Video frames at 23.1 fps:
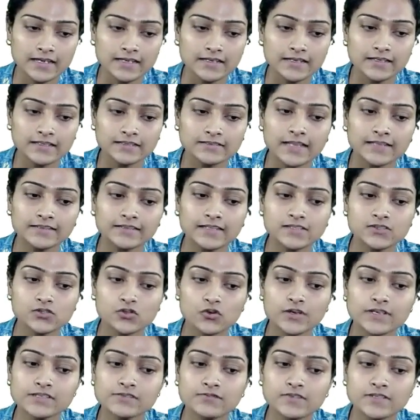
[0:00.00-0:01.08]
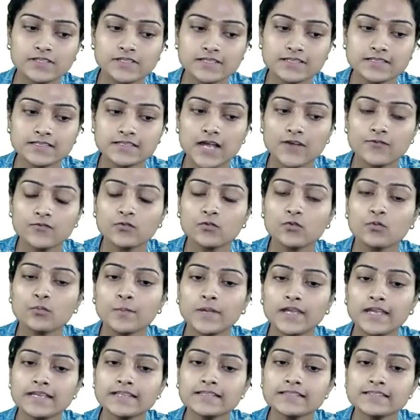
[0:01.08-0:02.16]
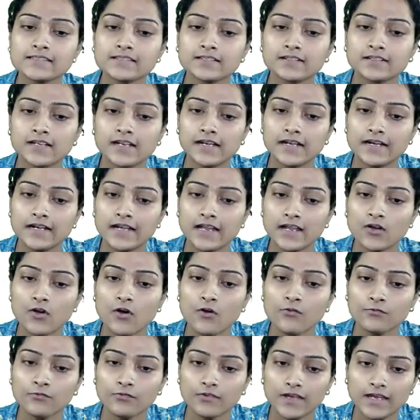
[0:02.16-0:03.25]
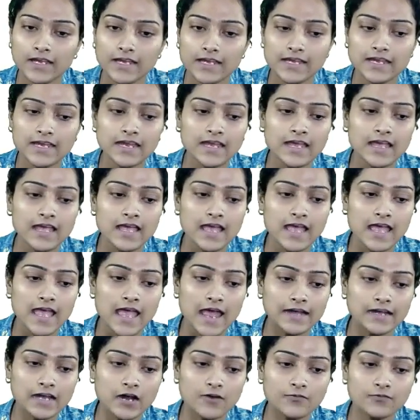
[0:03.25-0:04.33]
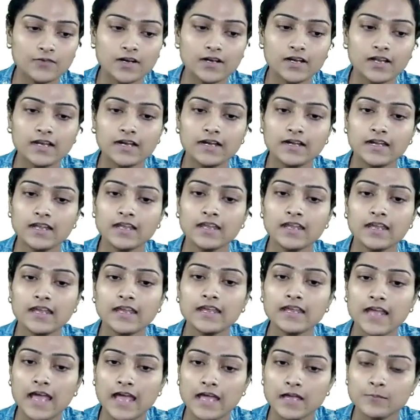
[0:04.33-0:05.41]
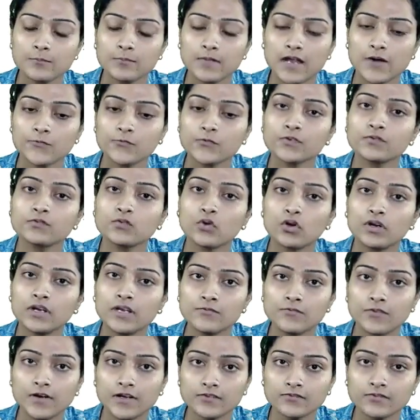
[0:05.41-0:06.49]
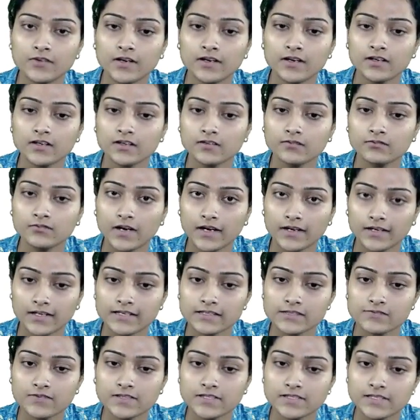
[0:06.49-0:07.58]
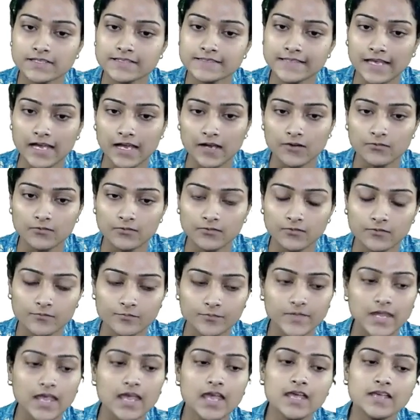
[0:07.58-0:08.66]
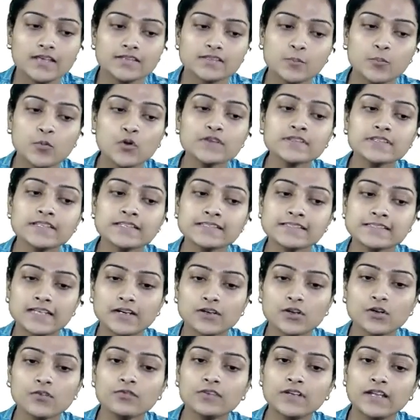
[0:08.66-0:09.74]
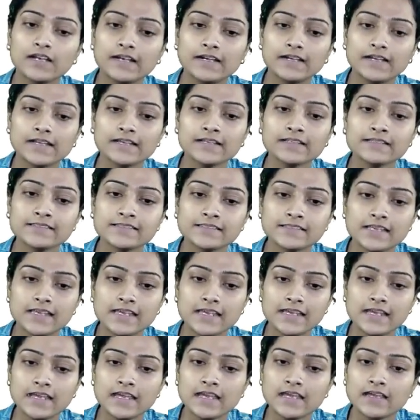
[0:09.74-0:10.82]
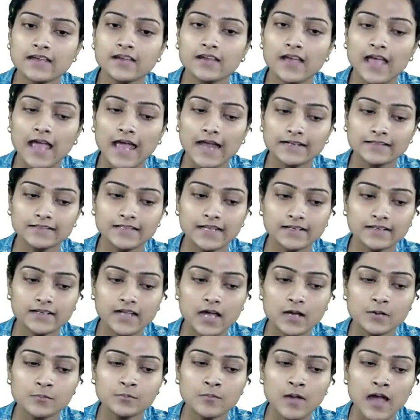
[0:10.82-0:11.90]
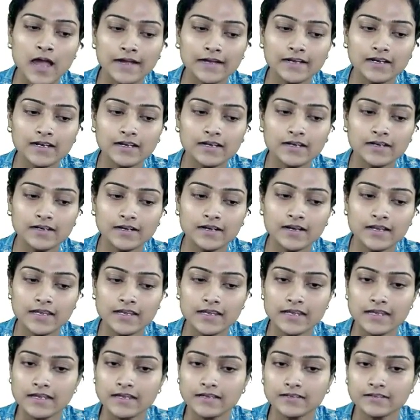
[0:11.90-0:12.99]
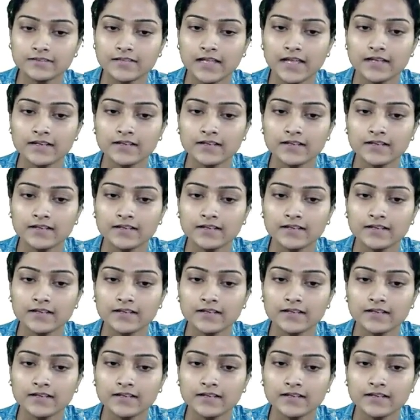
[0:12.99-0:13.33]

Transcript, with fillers: then the choice which is left to me is deleting of E and after deleting E I am left with only one vertex which is F. Suppose instead of deleting C, at that time I deleted E. Then